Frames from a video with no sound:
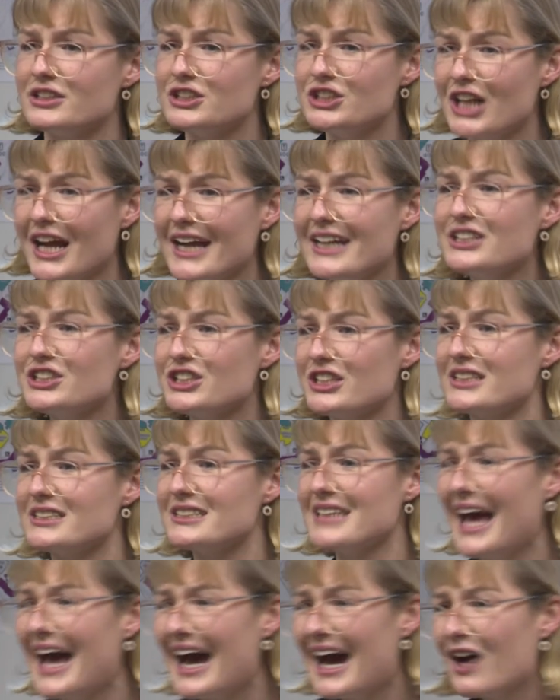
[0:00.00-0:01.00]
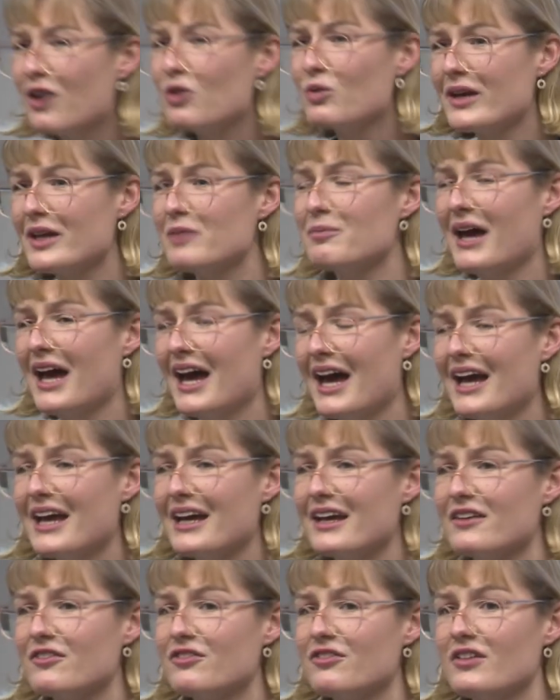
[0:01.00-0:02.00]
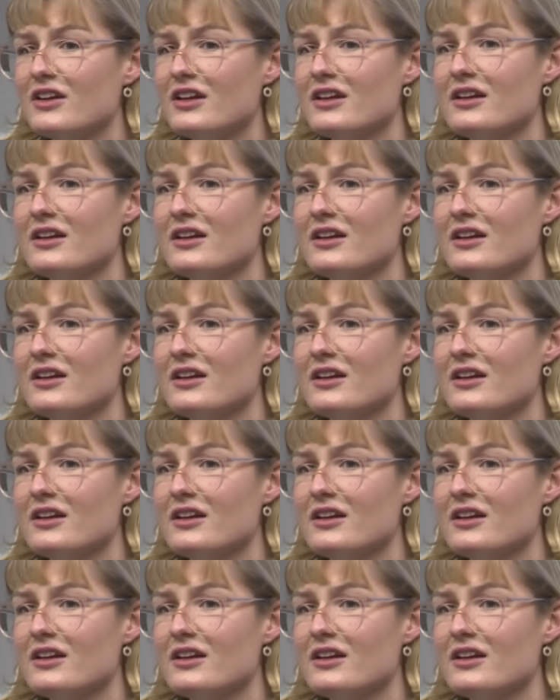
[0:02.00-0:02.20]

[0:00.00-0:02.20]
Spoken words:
changes how we behave.